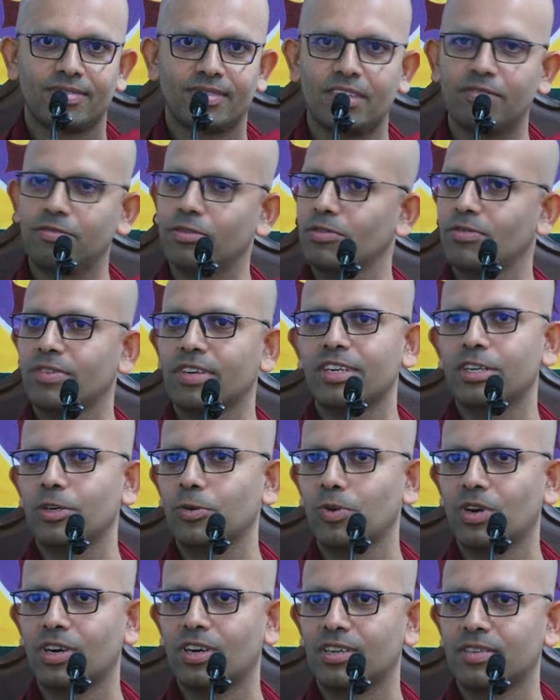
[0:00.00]
If you feel
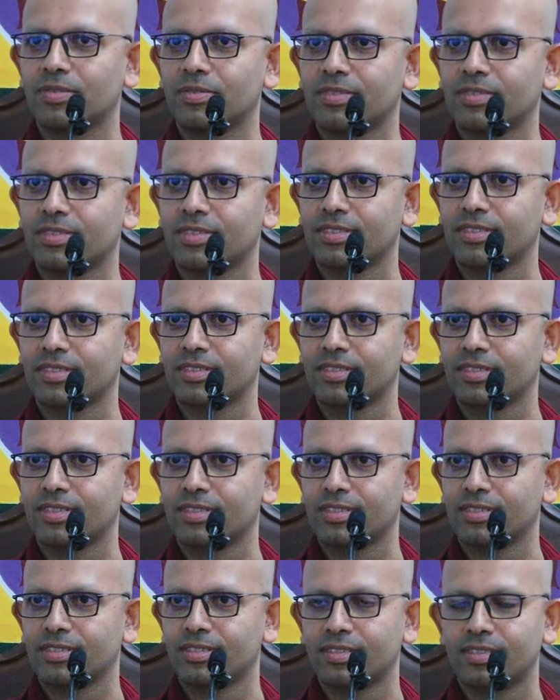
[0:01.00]
you are,
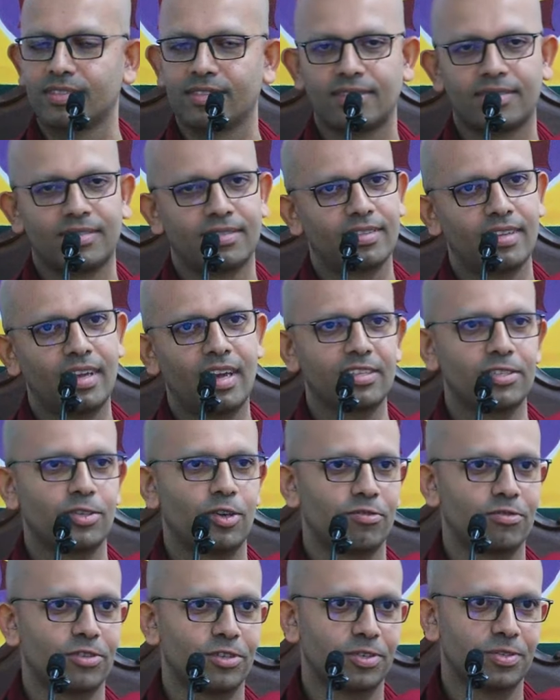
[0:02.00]
hats
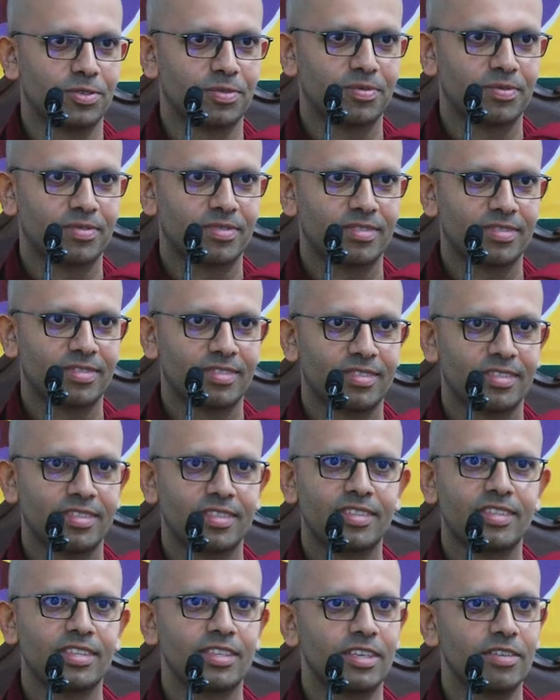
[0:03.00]
off to you.
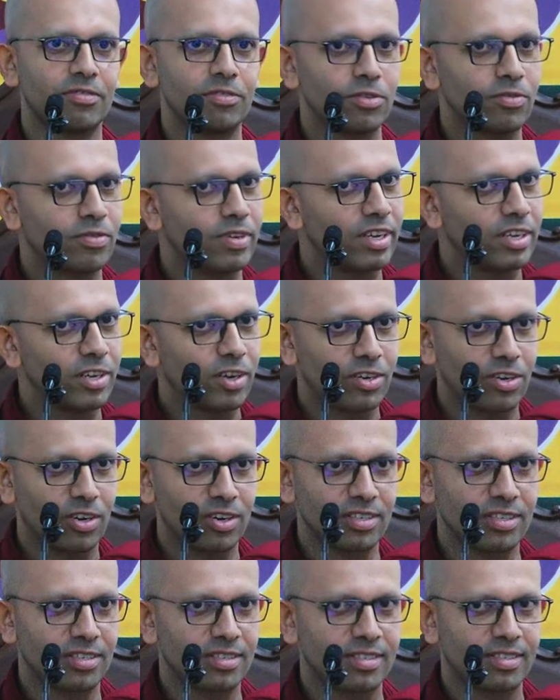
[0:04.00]
If you feel you're
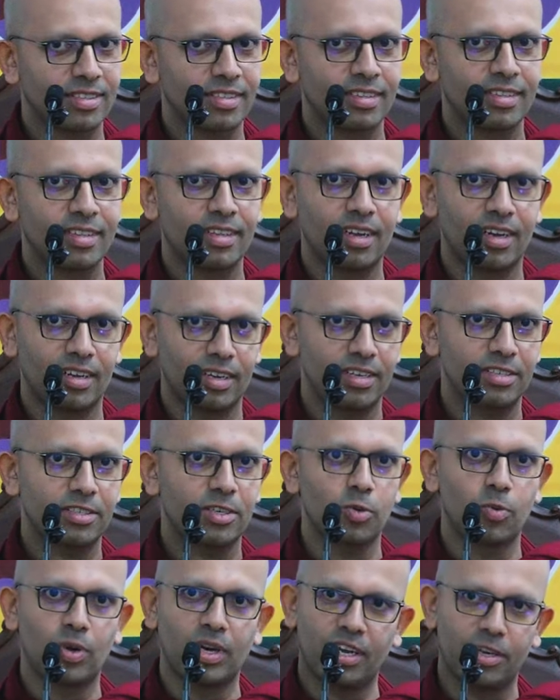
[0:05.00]
not, I
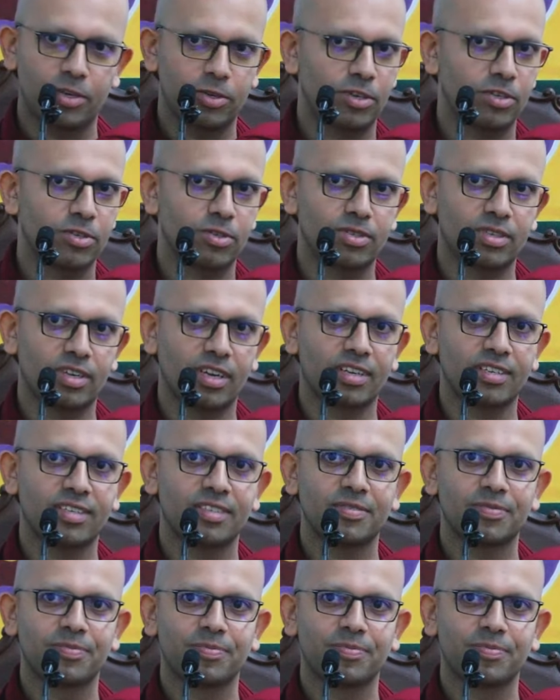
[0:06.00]
ask you, when are you going to start?